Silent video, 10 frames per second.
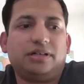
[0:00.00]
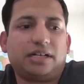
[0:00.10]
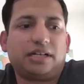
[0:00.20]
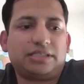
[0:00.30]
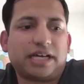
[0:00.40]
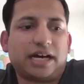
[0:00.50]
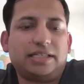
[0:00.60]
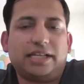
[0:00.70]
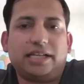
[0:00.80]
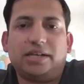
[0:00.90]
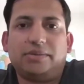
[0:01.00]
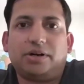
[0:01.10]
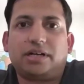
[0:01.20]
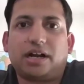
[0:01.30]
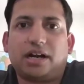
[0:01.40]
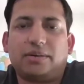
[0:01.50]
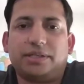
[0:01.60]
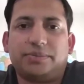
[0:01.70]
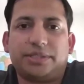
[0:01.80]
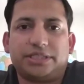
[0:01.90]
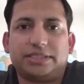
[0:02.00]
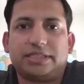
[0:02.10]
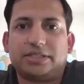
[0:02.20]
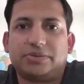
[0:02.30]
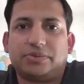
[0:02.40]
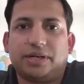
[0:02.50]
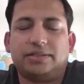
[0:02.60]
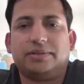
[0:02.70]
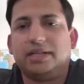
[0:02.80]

start thinking about carbon emissions as well.